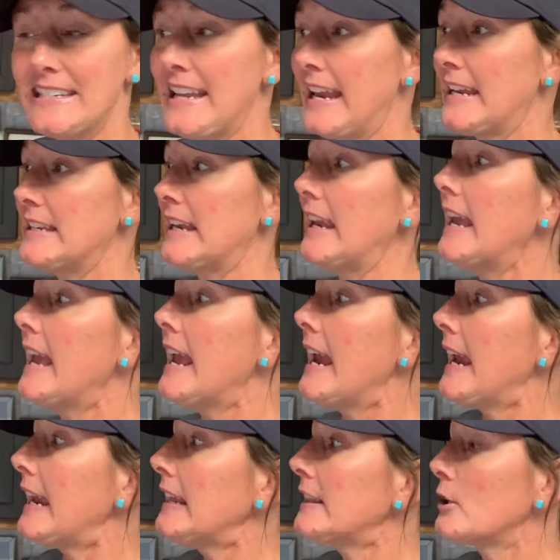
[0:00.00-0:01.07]
dandy.
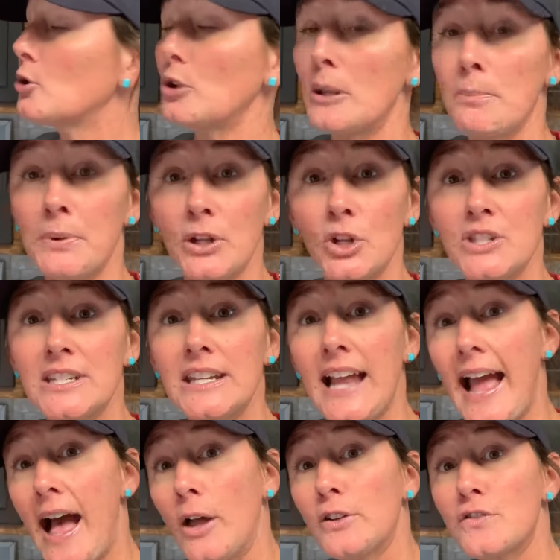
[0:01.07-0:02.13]
He literally built it
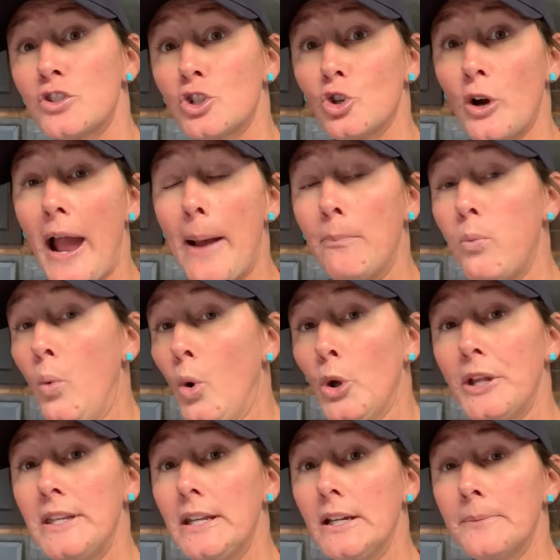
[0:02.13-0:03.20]
out of scrap
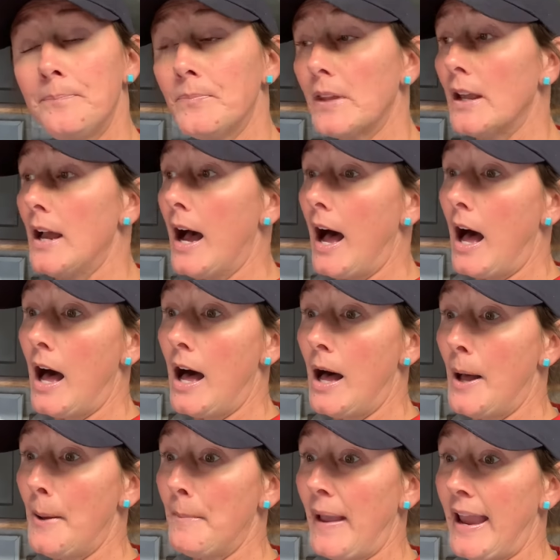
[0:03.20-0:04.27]
wood
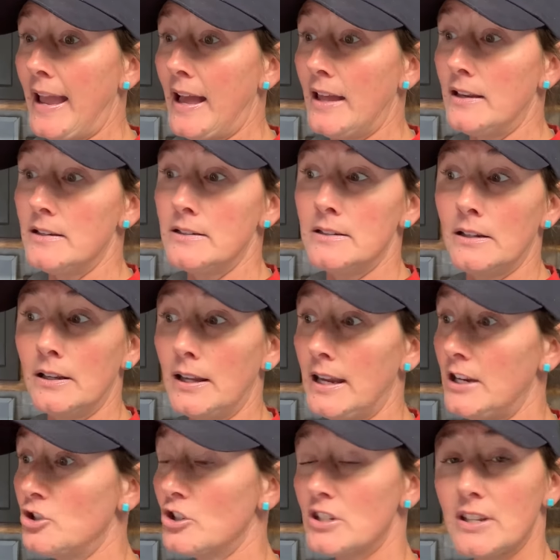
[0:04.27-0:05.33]
um, and
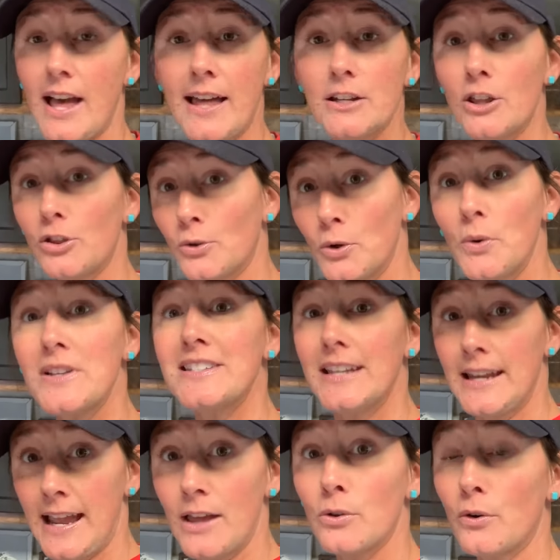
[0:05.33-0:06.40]
he just kind of threw it
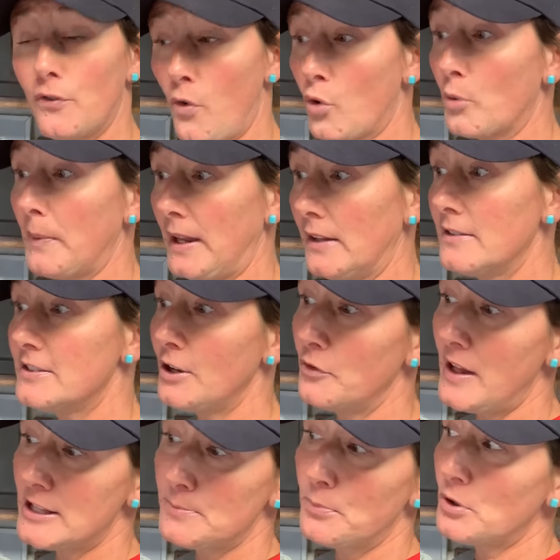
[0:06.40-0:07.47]
together for me. So
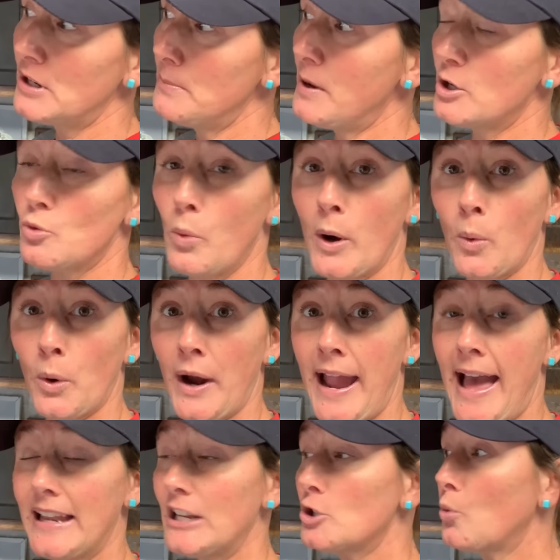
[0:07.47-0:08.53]
that's pretty much where we're
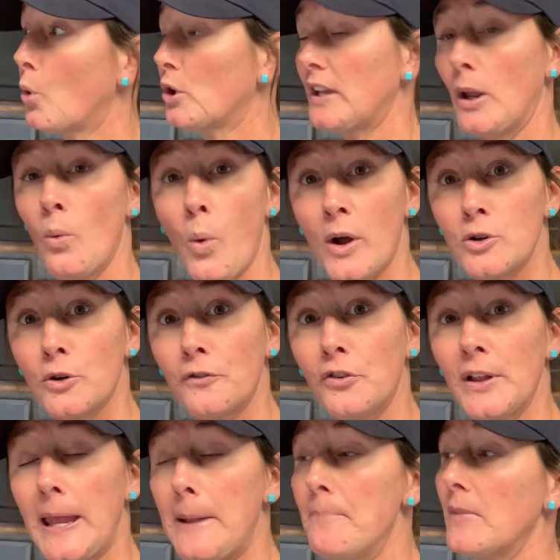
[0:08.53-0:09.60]
at. It's working
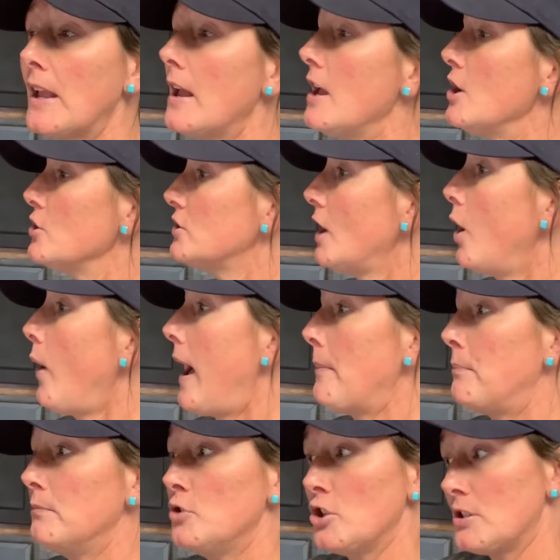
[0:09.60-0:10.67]
wonderfully. So I
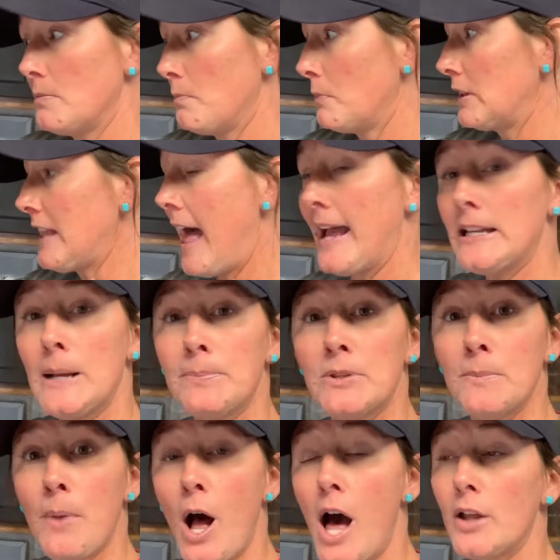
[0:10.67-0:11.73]
just line up
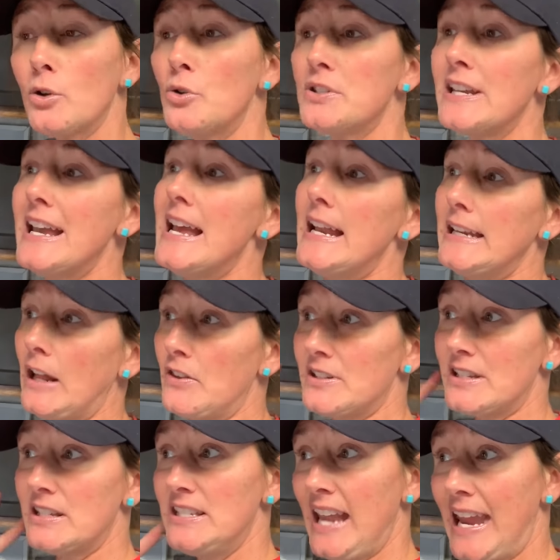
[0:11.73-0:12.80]
the bottles. Now this
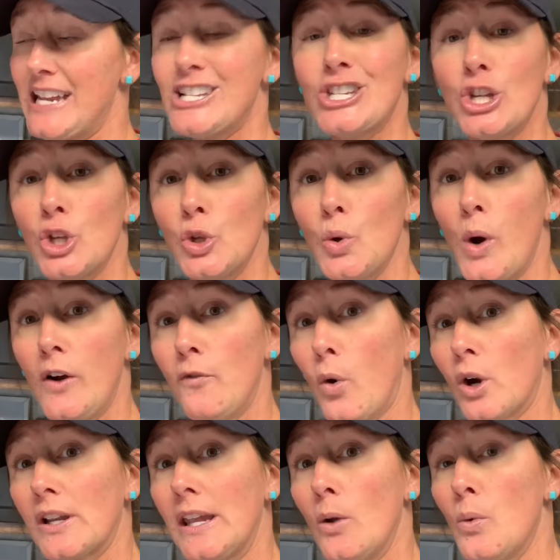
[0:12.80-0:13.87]
is day two of
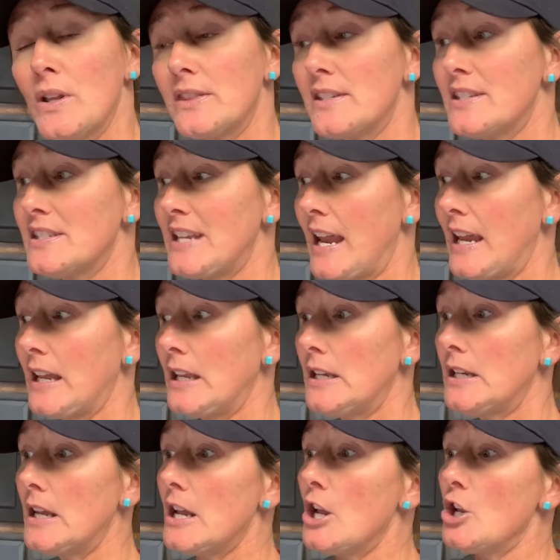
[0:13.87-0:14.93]
working with the
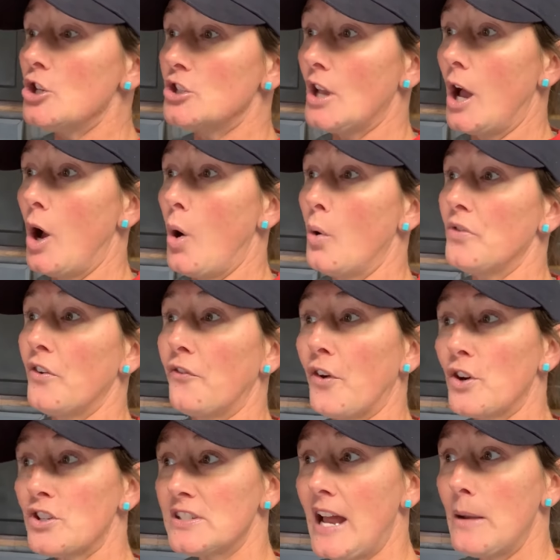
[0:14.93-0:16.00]
stand. So the
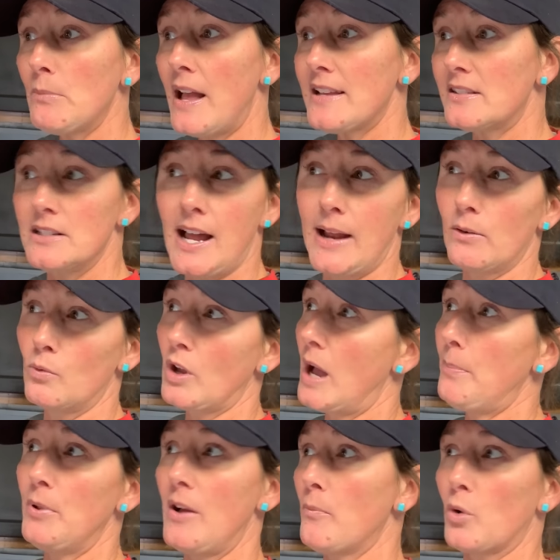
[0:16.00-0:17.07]
first time last night, a
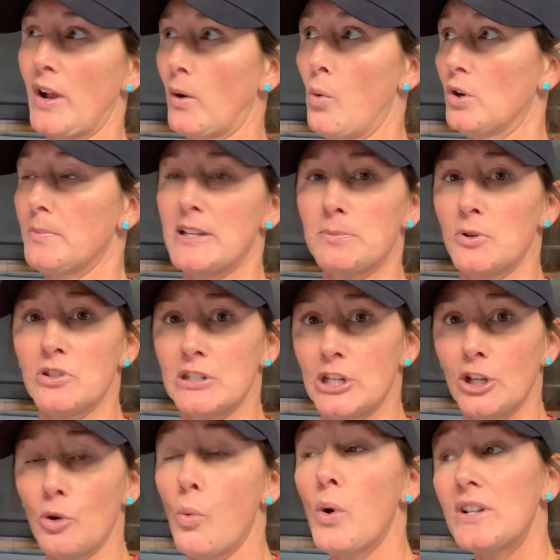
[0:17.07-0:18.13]
couple of them were like, what am I supposed to
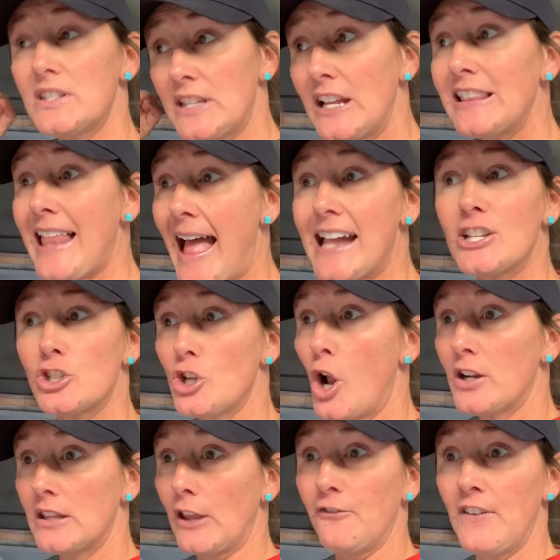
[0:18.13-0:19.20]
do? Once they latched
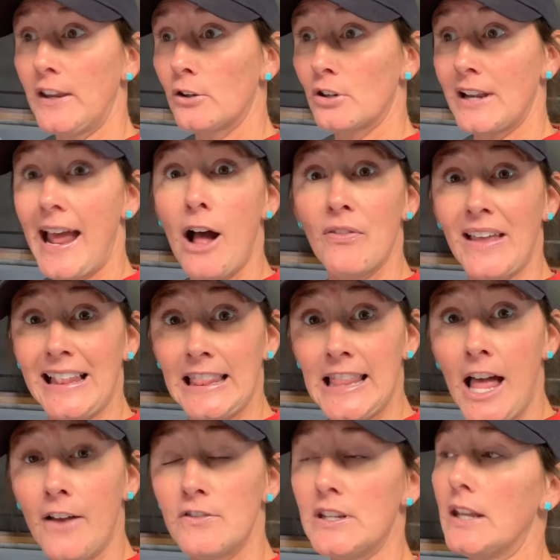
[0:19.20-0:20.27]
on and they figured it out, they
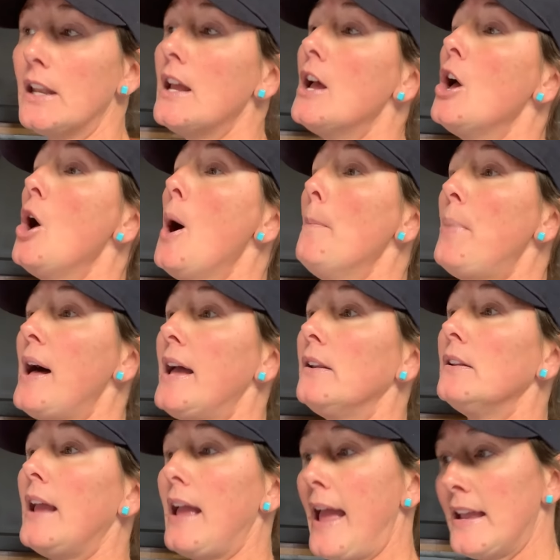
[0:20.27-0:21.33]
loved it. But
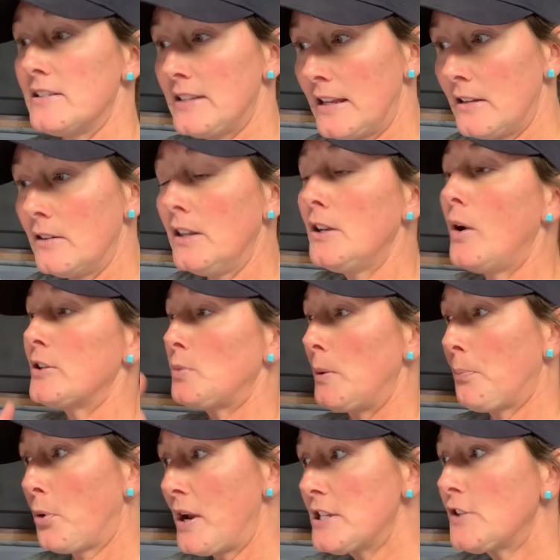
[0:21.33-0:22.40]
as, you know, as we
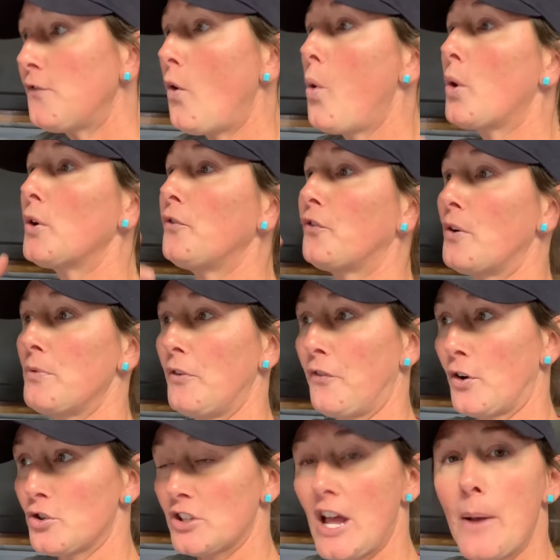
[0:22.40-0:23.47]
press forward from the
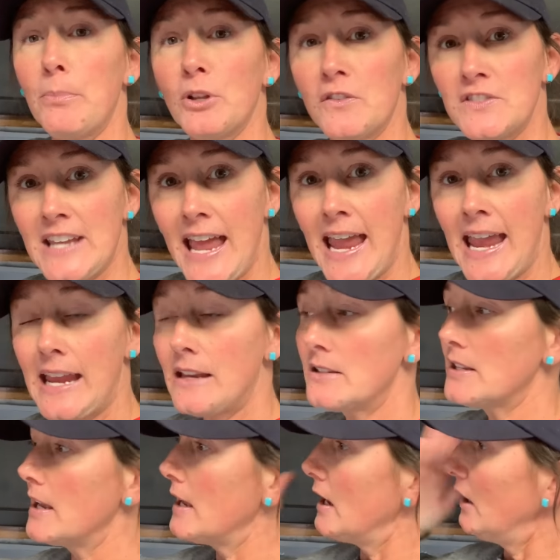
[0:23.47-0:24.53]
first couple of
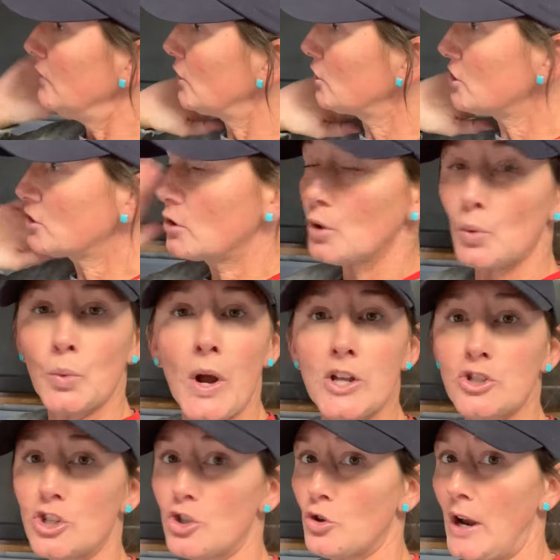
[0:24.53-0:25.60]
days, they're just going to run
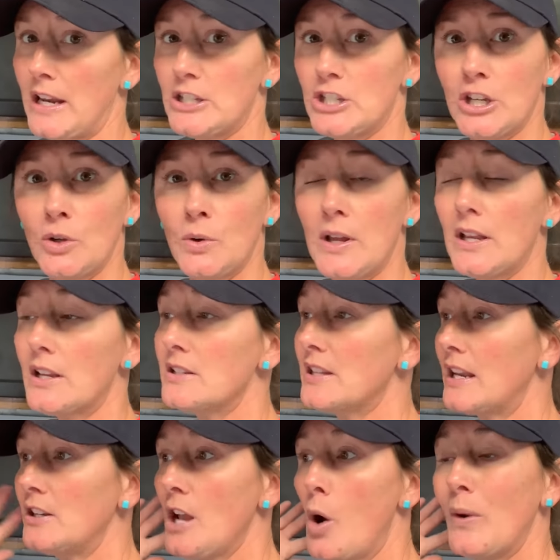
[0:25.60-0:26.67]
straight to it because they
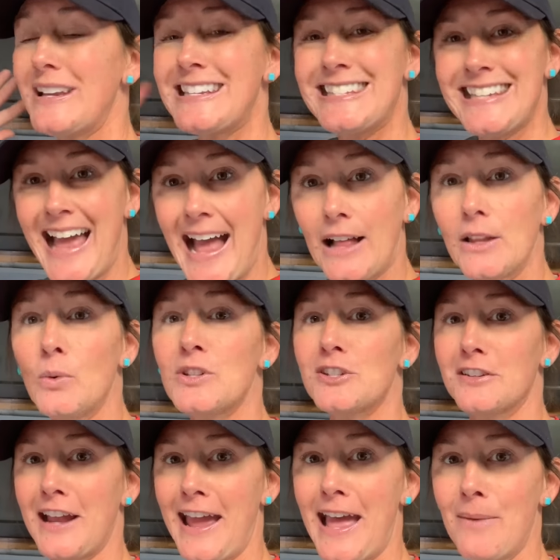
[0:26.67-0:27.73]
know exactly what's
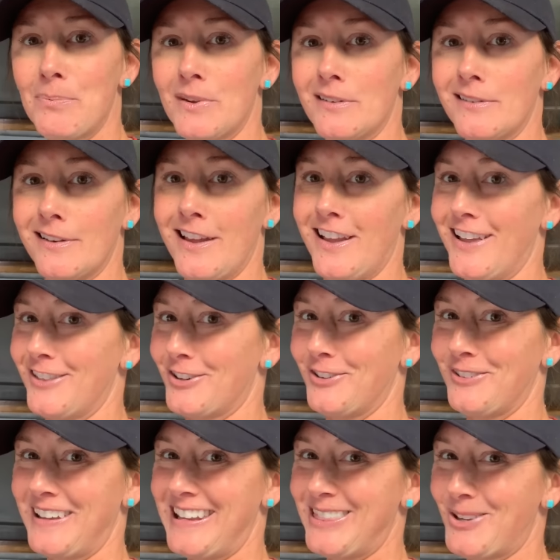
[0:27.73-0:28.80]
going to happen. They're
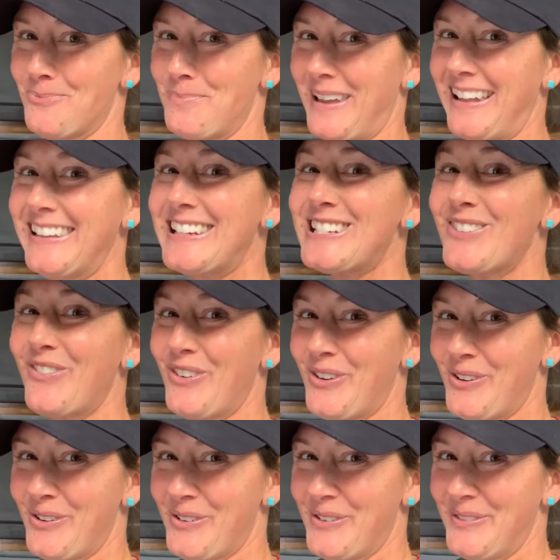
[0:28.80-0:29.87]
going to get their bellies
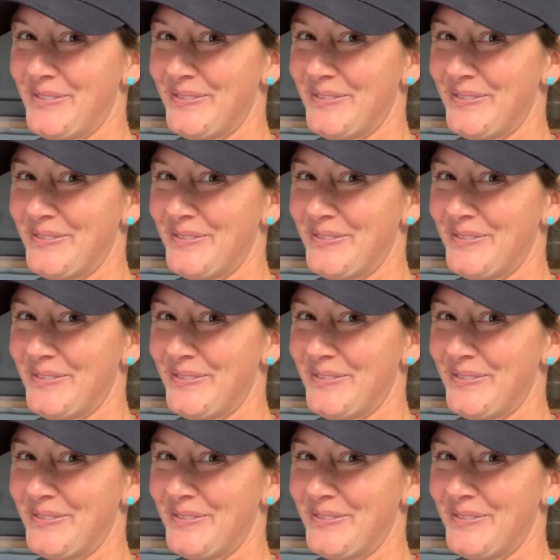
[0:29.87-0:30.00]
full.